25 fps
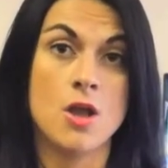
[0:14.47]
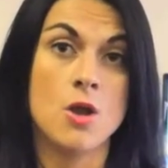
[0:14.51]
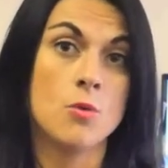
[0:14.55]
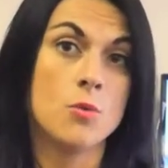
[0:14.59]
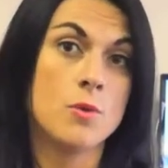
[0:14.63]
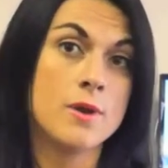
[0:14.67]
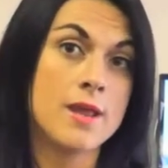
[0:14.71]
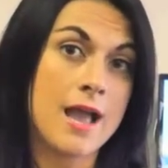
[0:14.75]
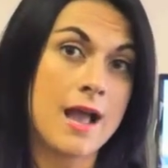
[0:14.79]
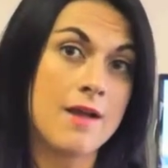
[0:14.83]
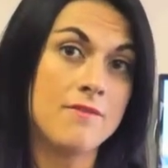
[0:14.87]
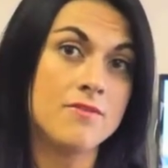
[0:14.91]

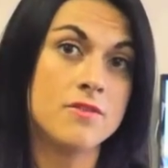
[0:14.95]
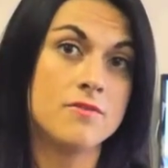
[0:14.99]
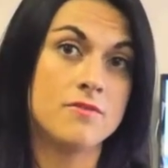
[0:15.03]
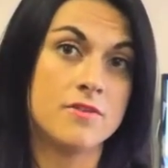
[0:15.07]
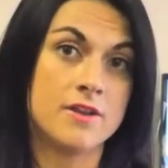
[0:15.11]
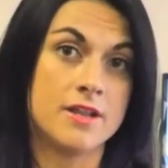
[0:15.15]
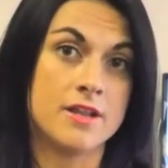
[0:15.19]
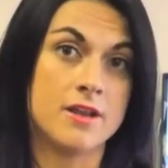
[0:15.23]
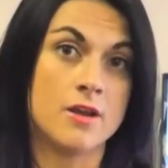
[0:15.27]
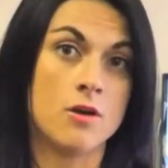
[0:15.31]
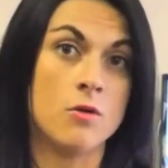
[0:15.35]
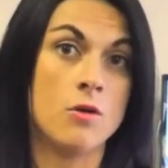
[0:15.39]
We have the
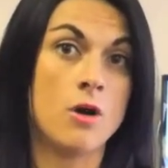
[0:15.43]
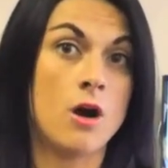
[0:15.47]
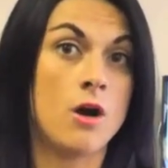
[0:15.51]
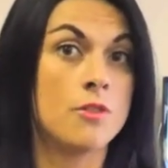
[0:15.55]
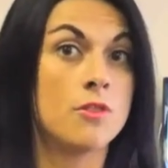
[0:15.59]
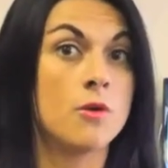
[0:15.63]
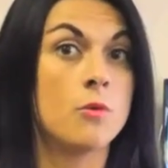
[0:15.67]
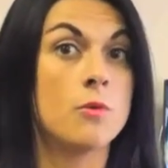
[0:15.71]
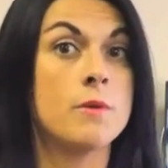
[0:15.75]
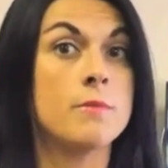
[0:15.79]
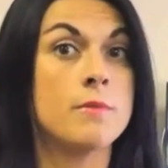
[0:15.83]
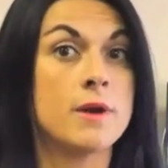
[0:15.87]
video,
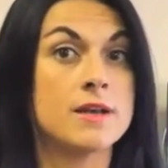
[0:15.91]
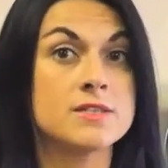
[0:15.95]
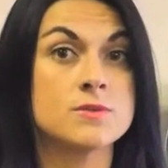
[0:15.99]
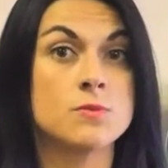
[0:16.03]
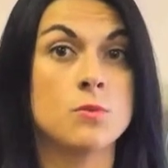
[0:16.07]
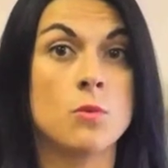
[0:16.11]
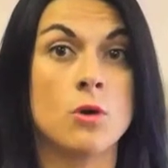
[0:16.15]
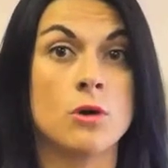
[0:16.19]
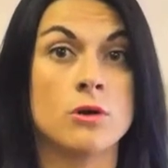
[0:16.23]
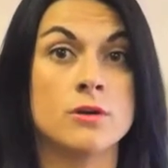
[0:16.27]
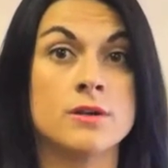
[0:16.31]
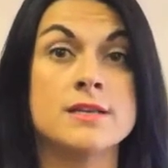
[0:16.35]
although we must
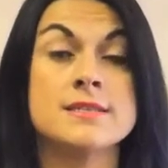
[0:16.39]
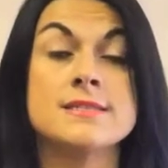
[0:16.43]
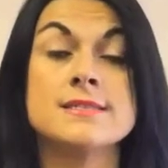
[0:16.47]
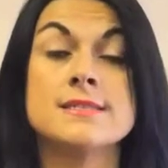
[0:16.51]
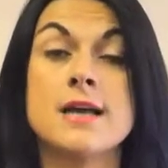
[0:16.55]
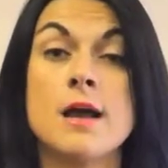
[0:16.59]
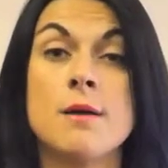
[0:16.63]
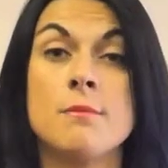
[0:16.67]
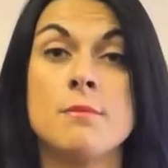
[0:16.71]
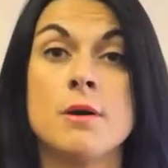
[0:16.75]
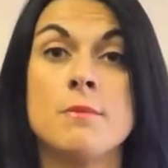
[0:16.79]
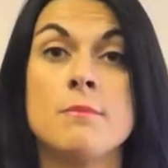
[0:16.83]
warn
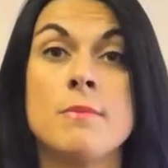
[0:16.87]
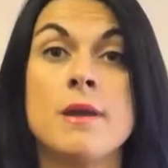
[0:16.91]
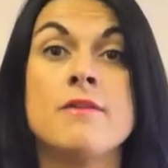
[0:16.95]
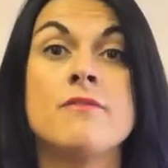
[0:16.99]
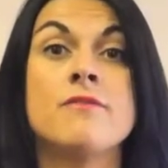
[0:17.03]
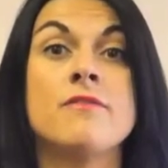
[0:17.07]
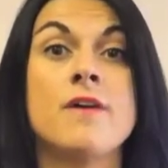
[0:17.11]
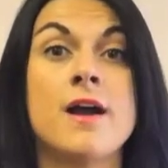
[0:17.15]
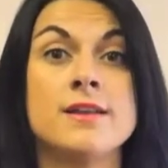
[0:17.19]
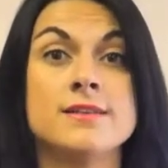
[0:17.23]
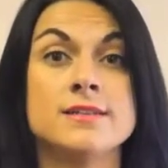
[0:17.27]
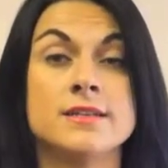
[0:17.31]
some may
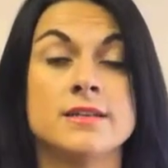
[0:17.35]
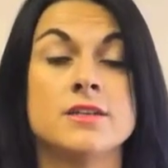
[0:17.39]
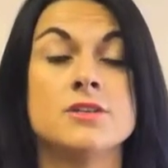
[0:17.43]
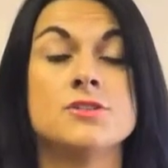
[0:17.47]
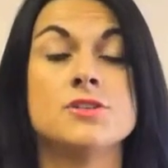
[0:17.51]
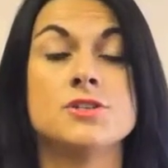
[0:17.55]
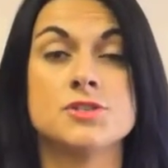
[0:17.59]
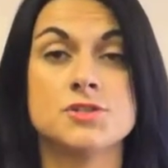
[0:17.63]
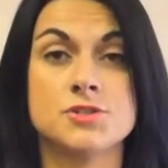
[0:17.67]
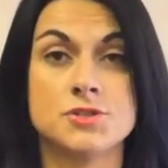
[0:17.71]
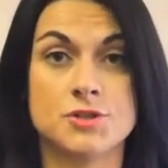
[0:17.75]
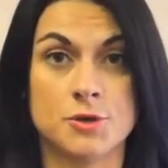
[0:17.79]
find it
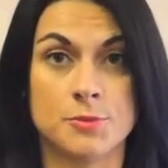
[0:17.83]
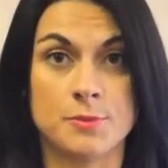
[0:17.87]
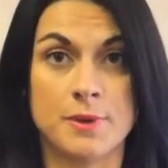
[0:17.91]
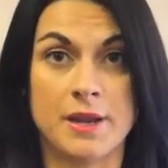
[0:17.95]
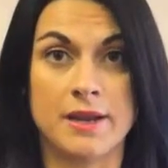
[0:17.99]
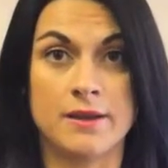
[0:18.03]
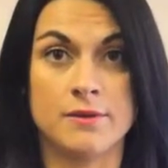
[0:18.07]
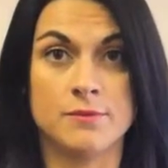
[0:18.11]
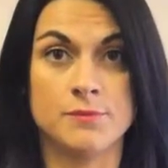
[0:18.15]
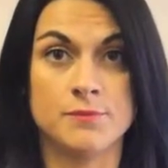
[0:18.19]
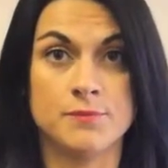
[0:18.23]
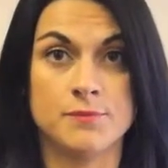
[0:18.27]

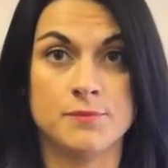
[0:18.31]
disturbing.